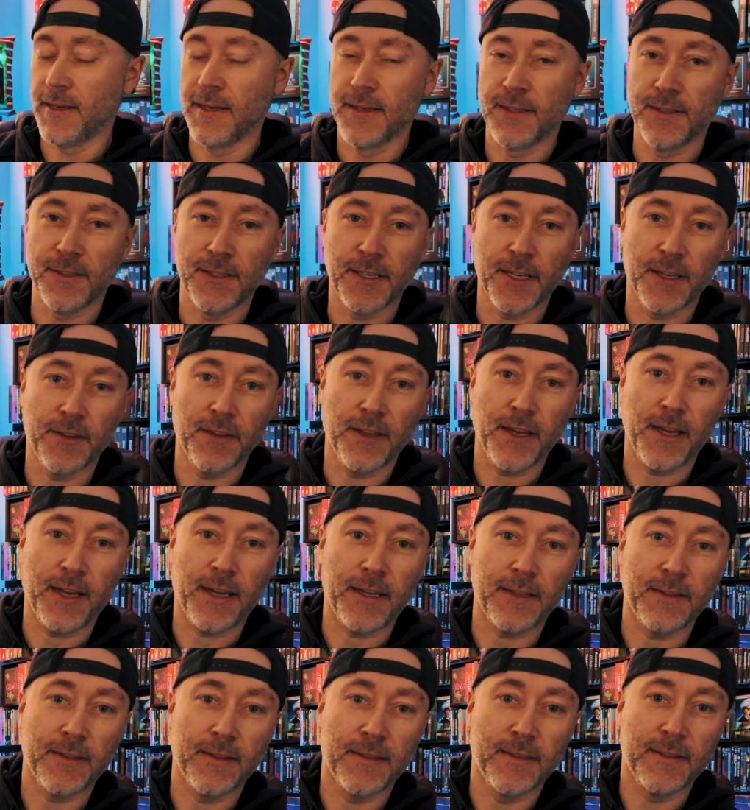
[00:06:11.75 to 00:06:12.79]
Look at that.
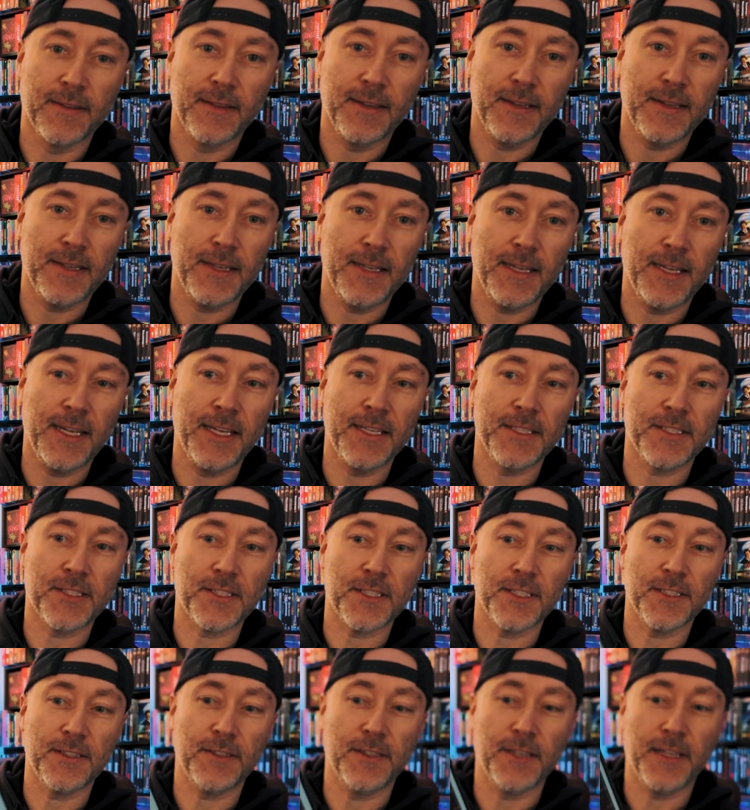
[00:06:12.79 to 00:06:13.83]

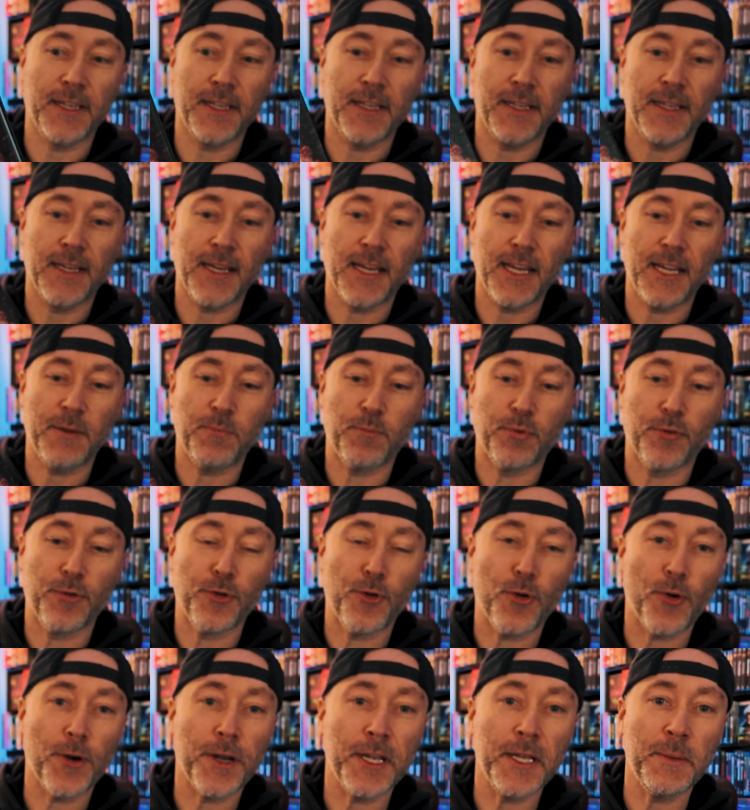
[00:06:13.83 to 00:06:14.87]
Instantly a
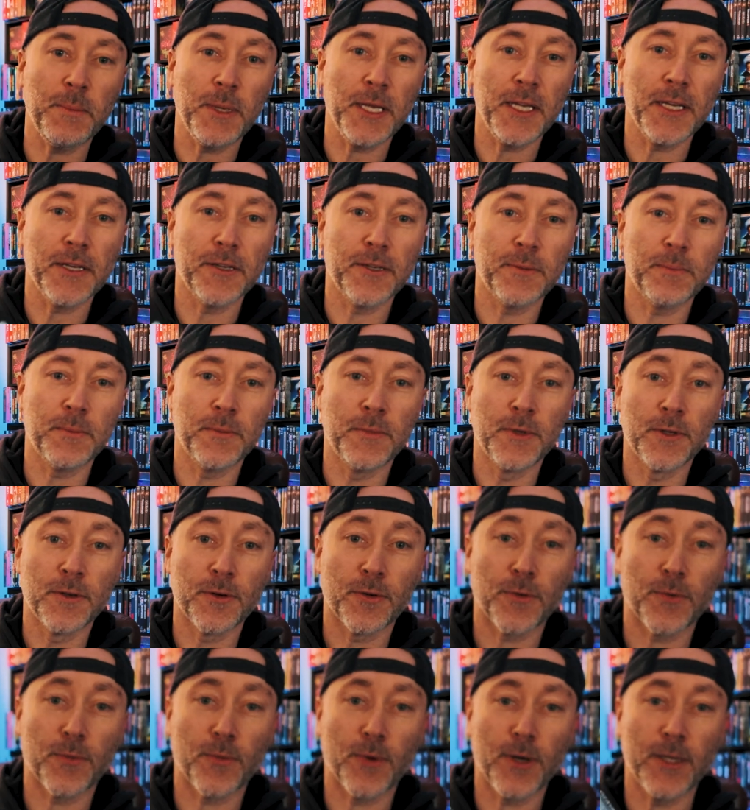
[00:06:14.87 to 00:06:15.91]
premium
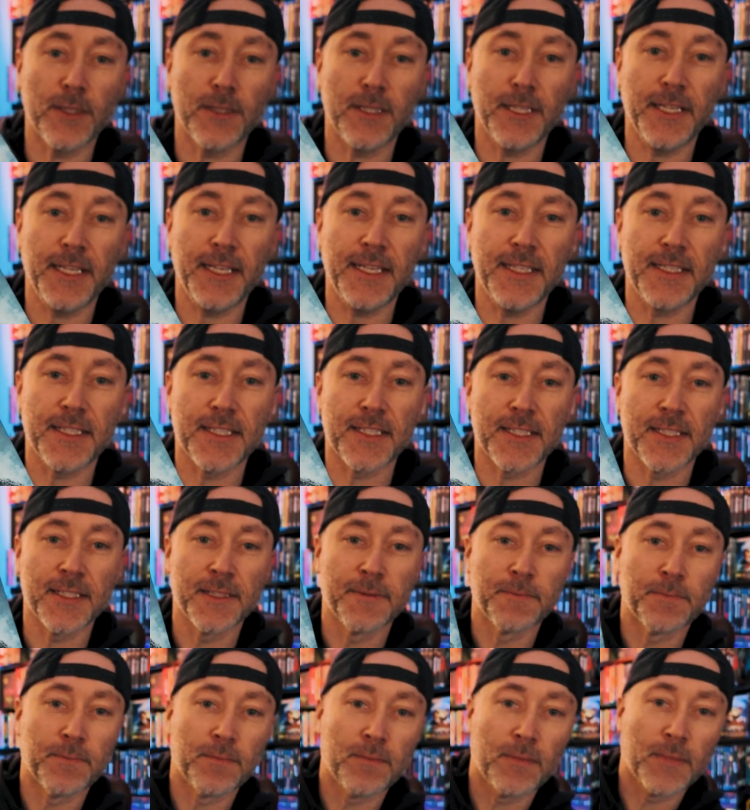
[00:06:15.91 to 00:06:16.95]
release.
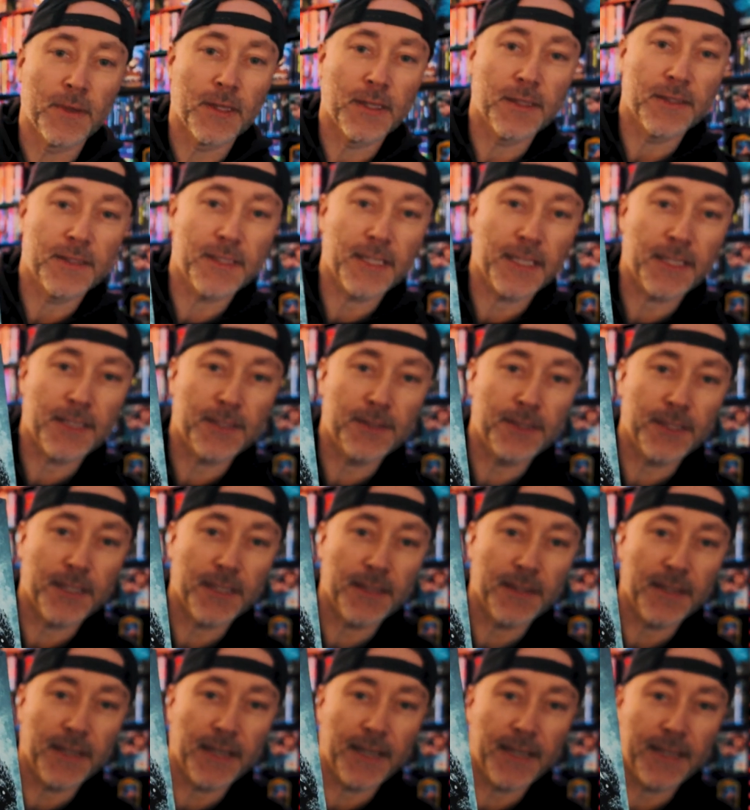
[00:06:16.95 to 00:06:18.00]
Take a look at
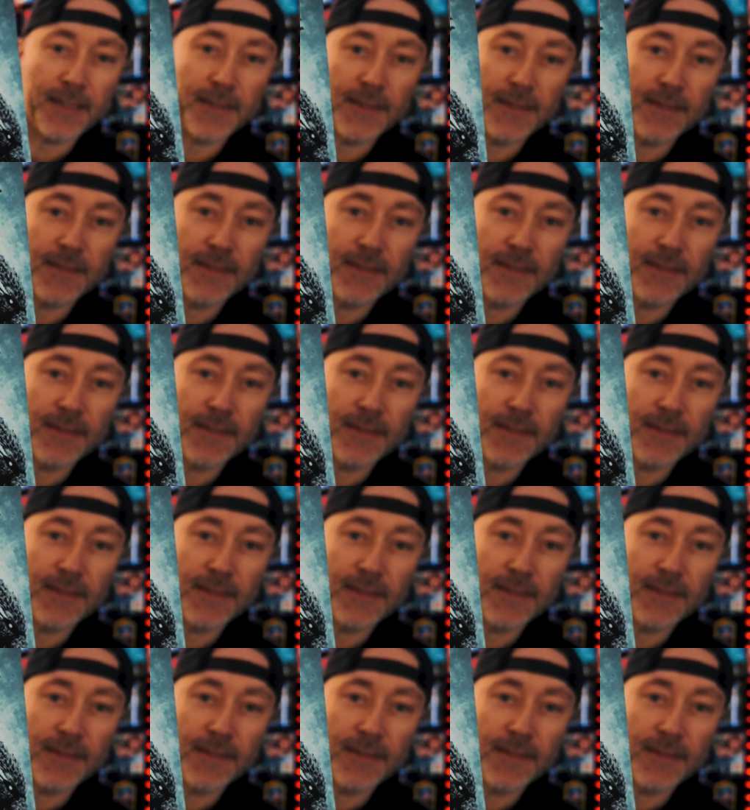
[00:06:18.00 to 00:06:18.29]
that.